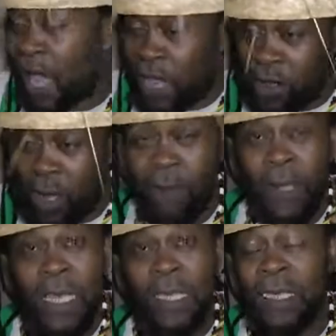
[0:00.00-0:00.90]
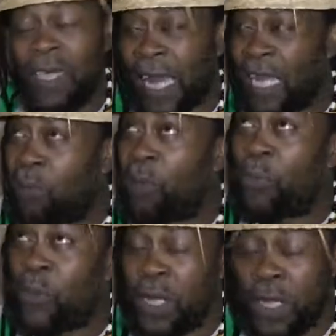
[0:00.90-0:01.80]
And you have these gullible
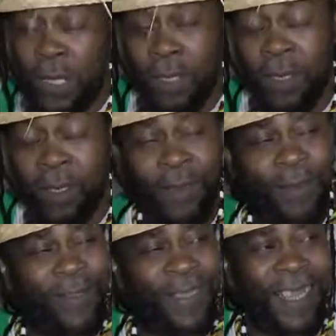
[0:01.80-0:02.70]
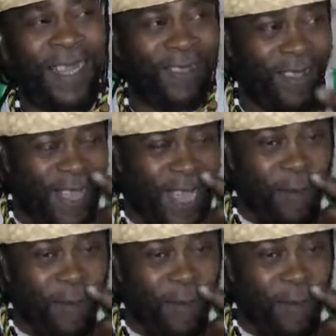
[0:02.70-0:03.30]
priests, tell you,